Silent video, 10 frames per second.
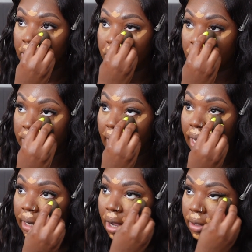just
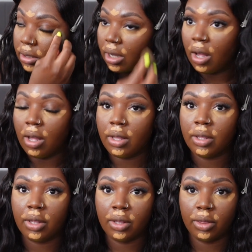getting under
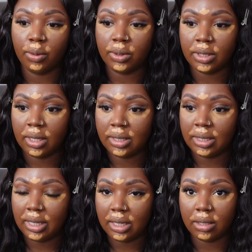those
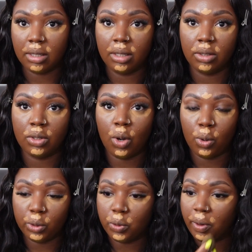seasoned
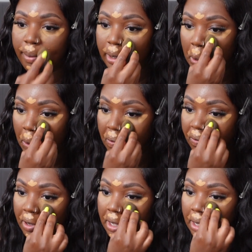older women who've
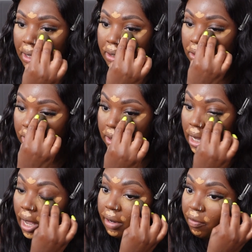just
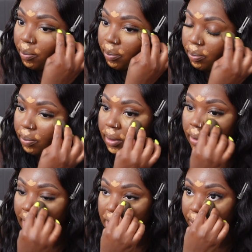kind of
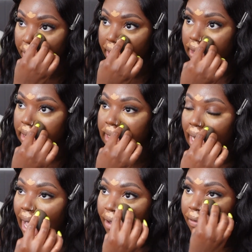experienced
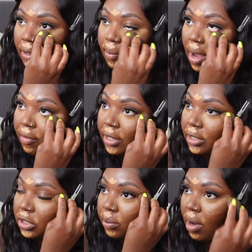life and
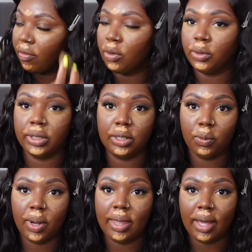marriage and motherhood in a
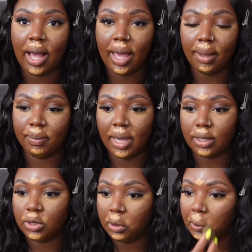way that I am
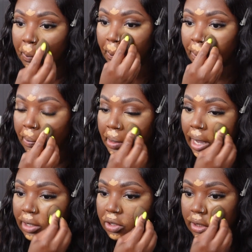yet to,
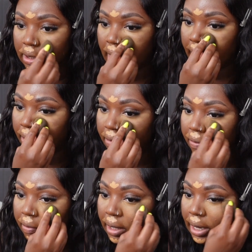and just kind
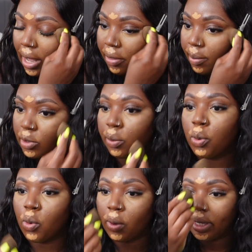of allow them to
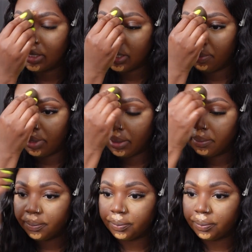pour into me.